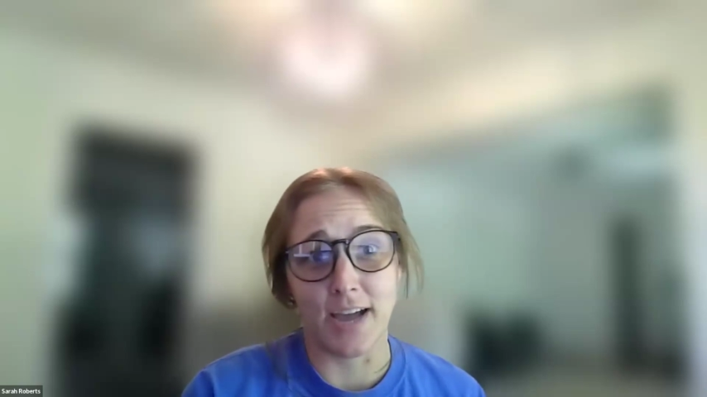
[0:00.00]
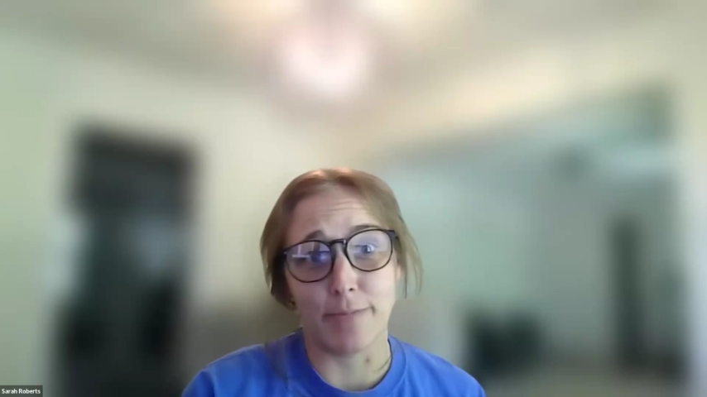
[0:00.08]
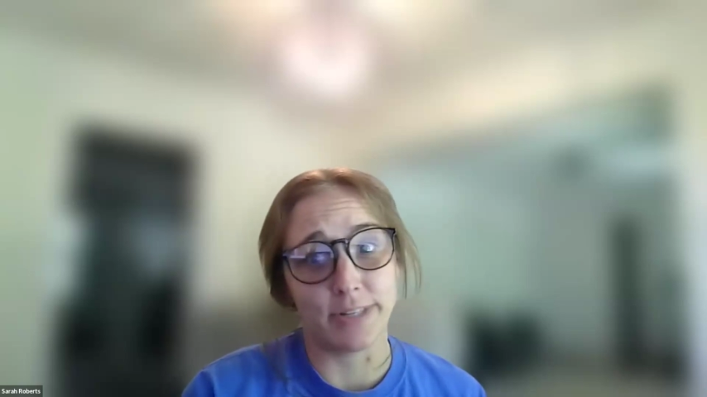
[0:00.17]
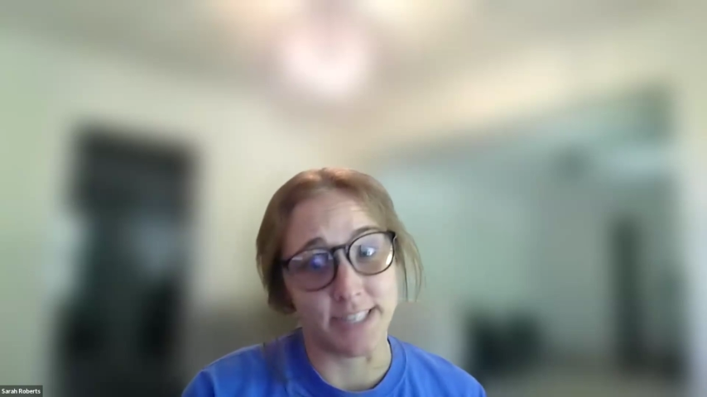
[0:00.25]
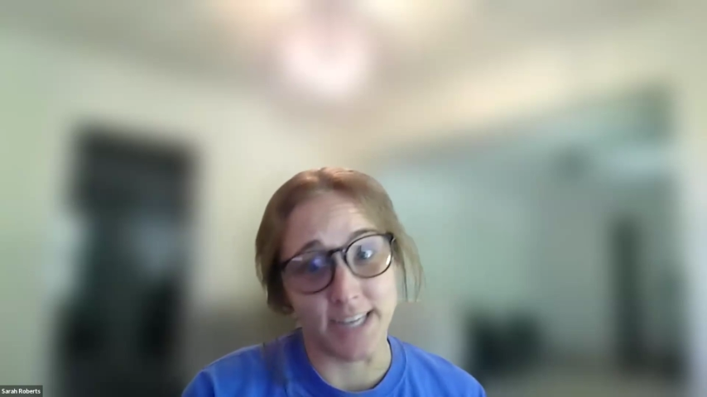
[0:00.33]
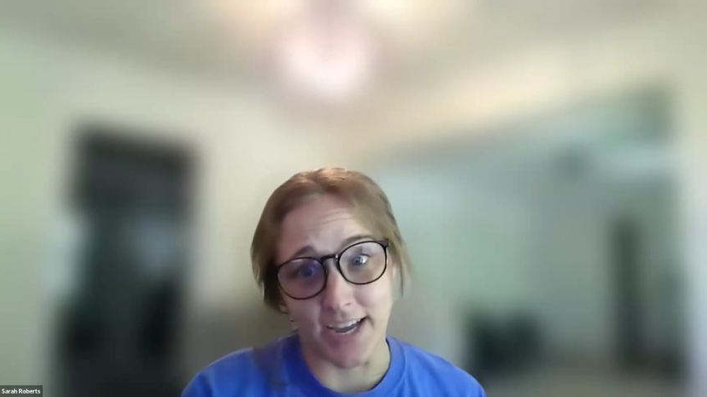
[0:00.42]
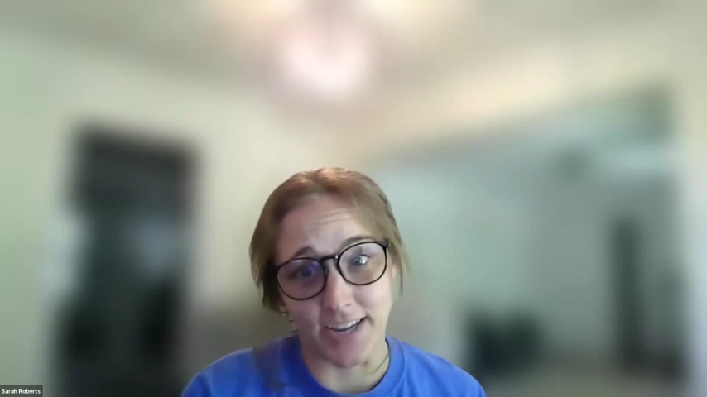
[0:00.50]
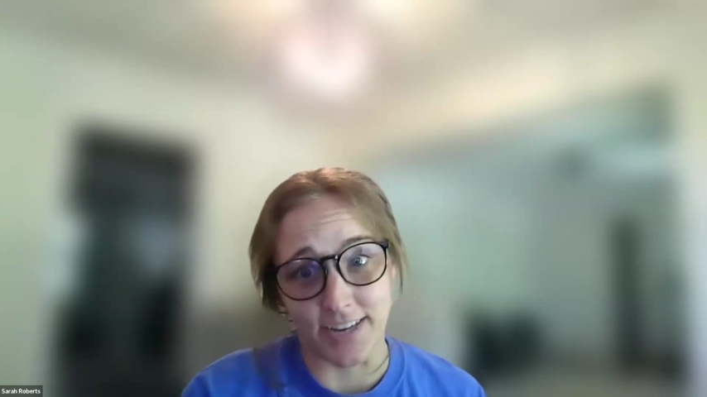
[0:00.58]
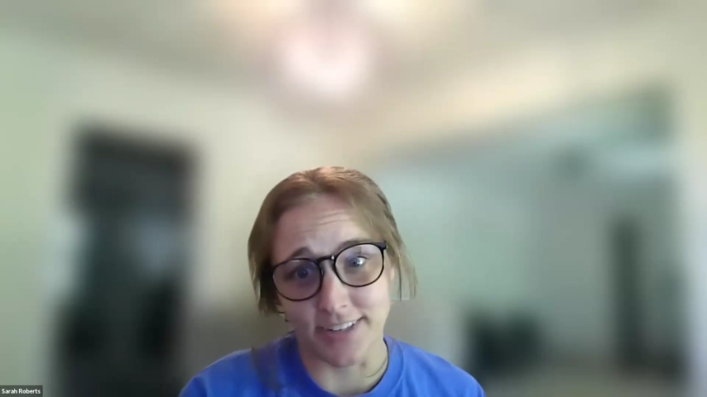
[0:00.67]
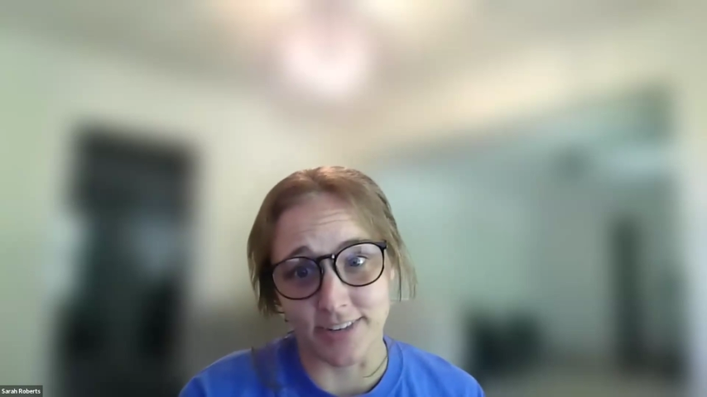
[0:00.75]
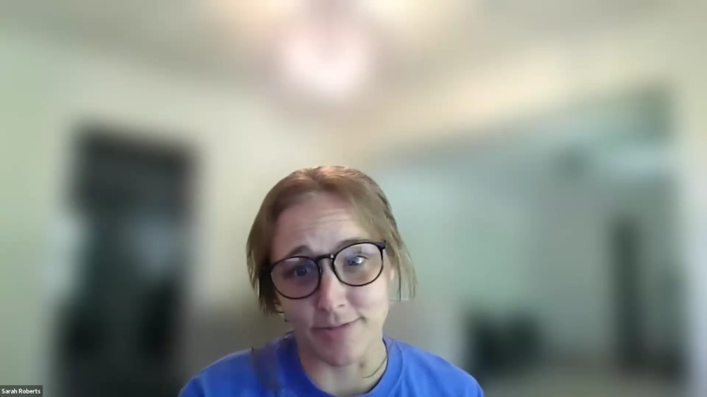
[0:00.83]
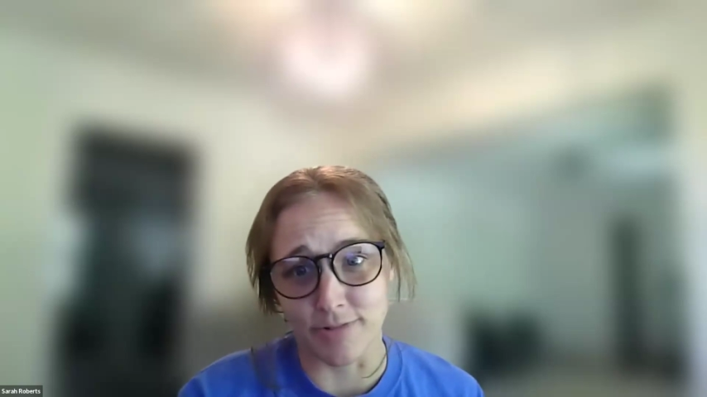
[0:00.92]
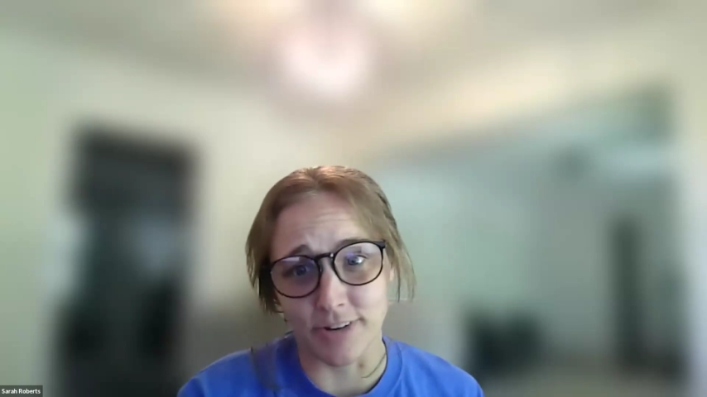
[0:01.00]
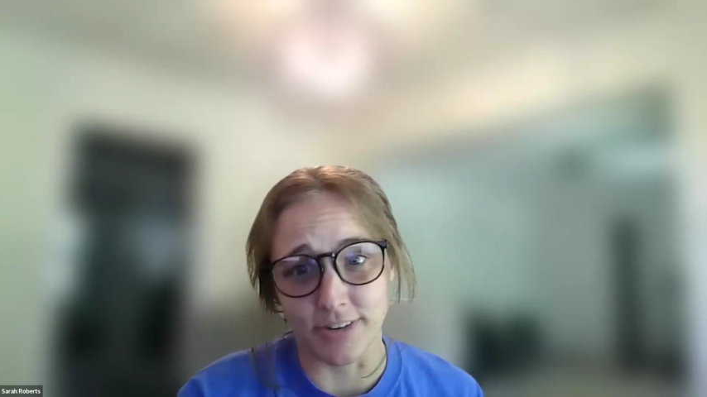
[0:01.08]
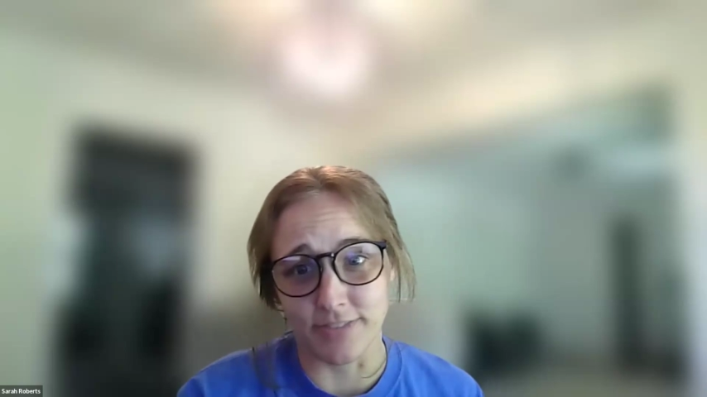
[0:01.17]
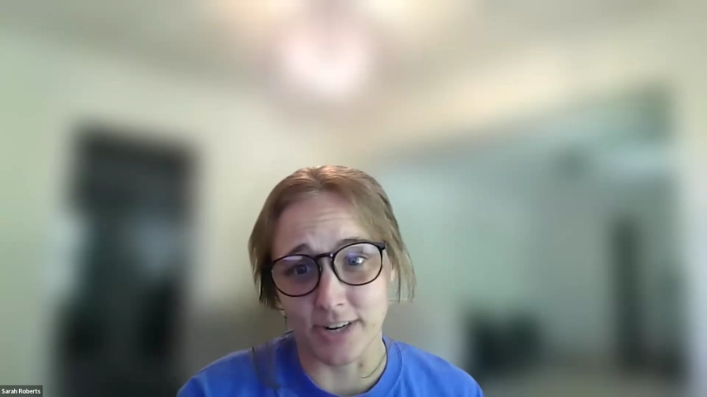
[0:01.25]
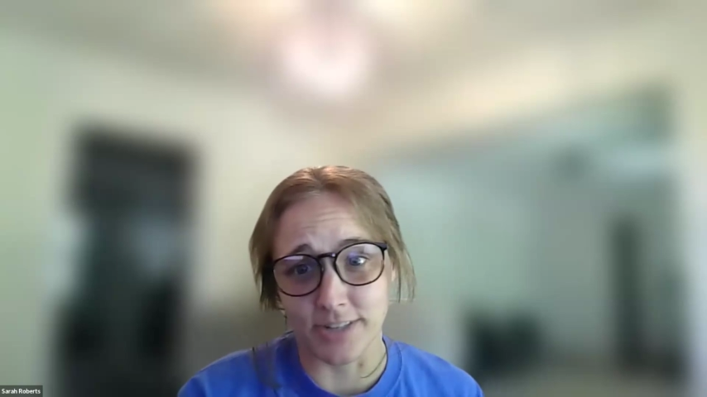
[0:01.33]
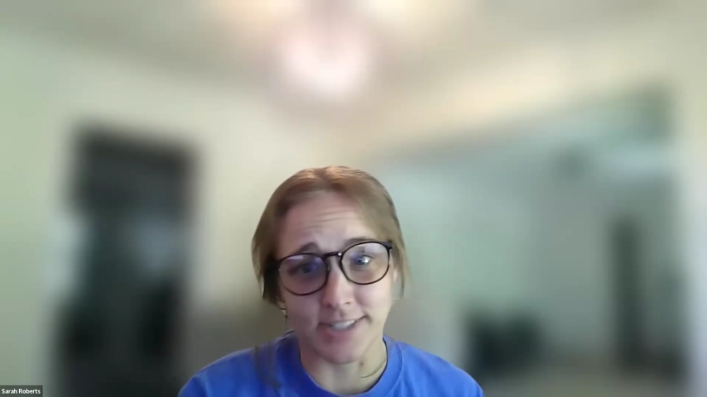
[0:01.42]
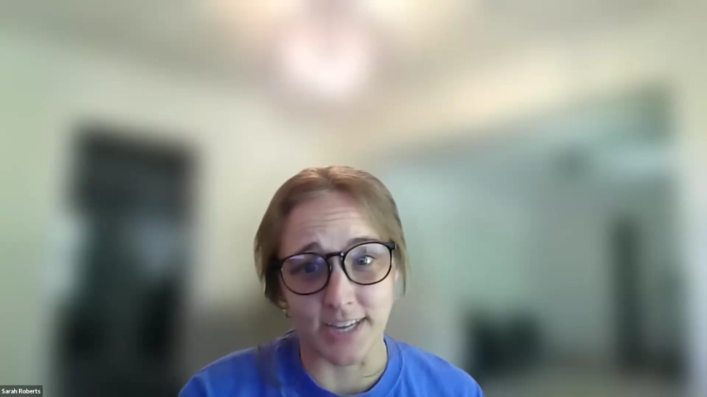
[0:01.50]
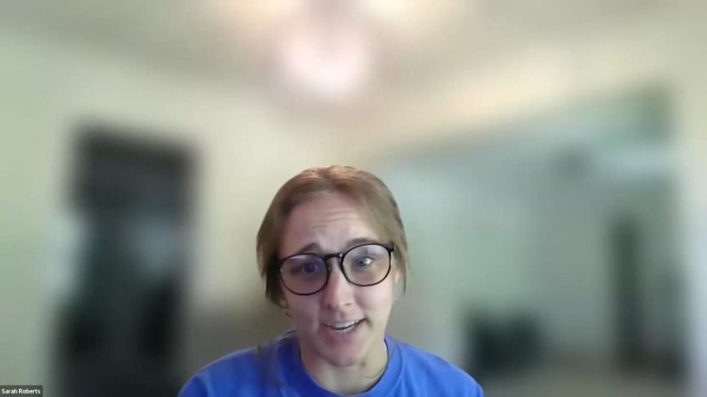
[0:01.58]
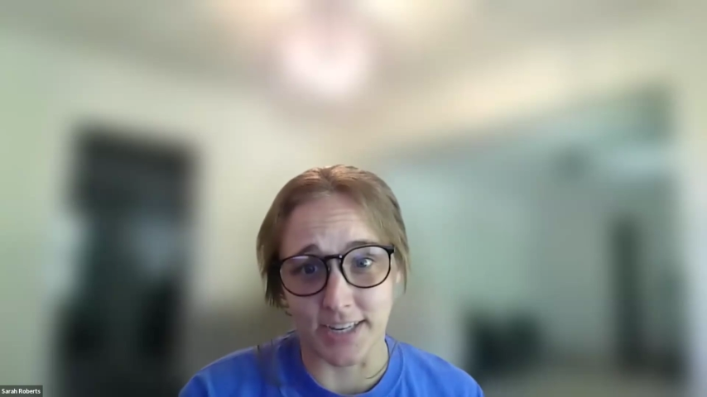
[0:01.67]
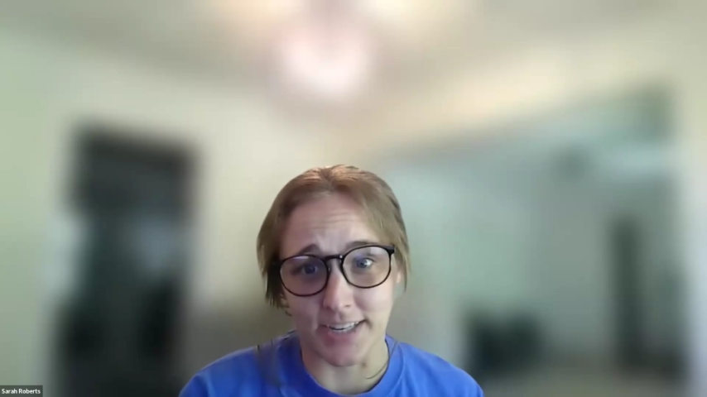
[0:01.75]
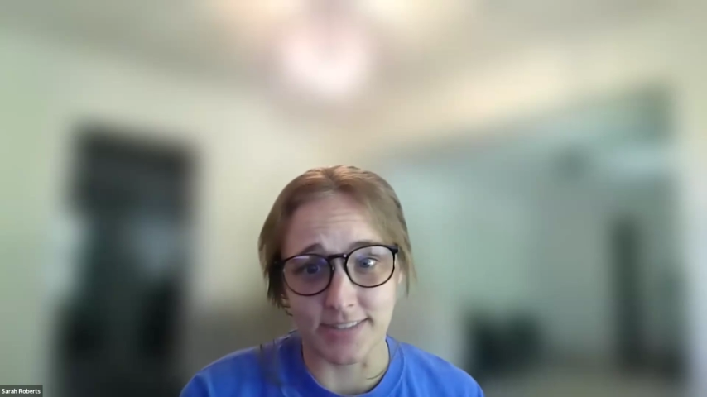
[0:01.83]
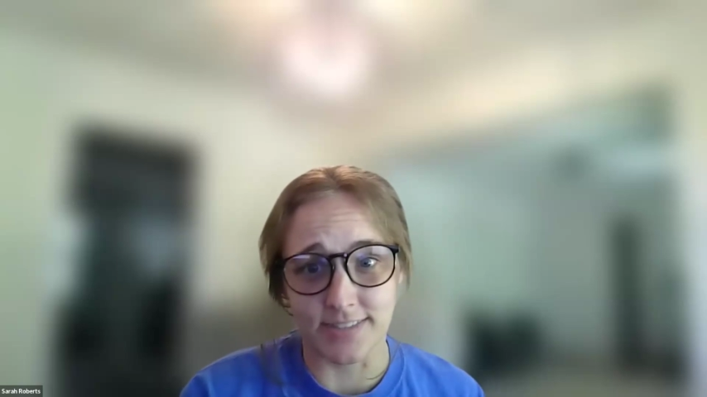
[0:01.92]
habitat at one of our
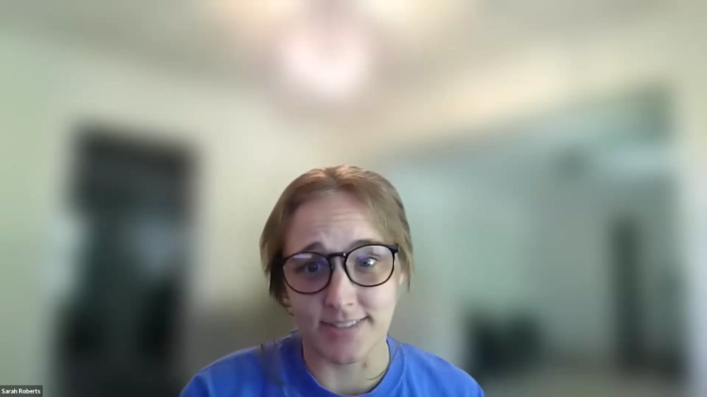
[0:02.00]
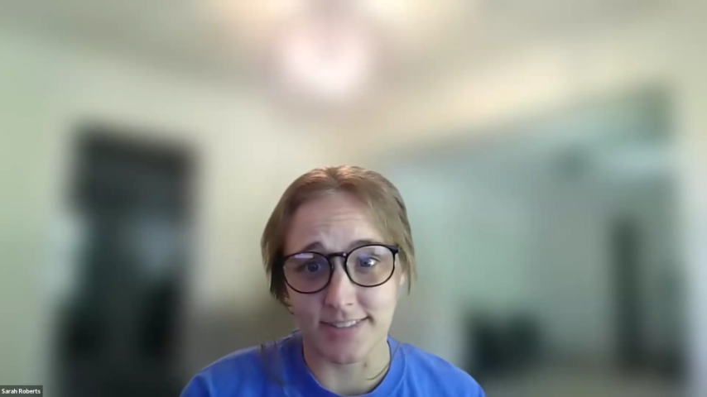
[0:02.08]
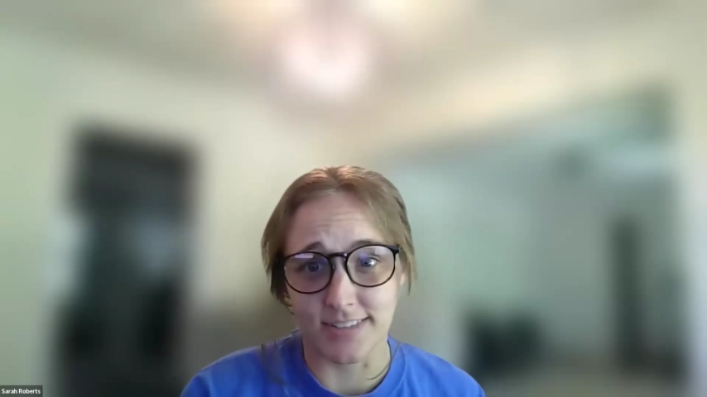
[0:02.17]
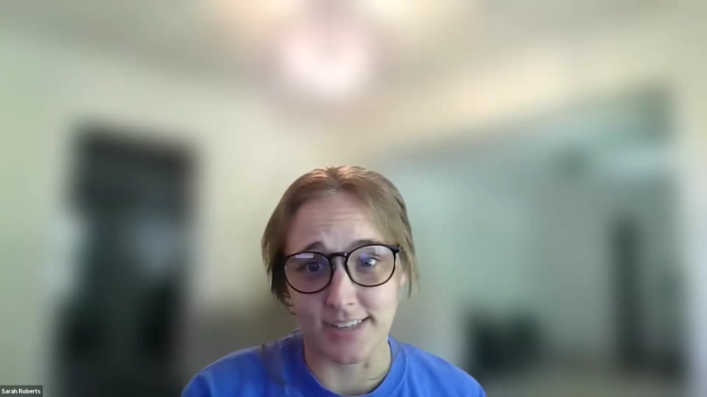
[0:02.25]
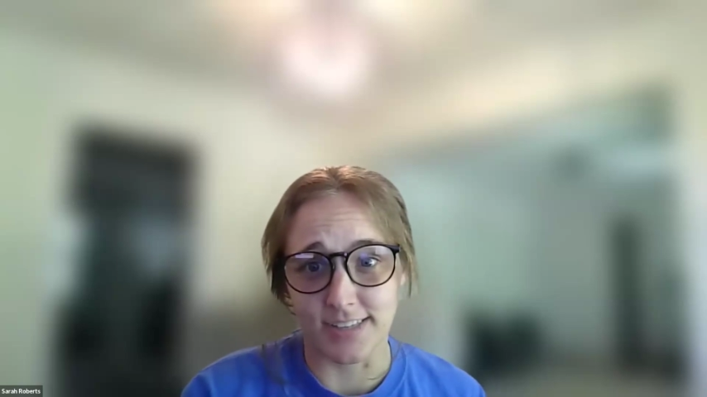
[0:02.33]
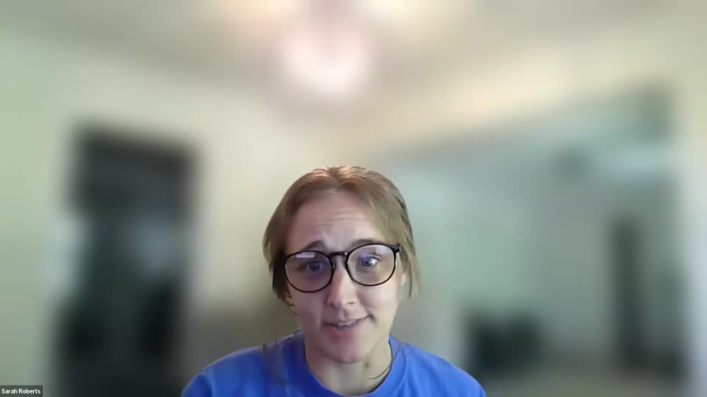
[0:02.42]
sites.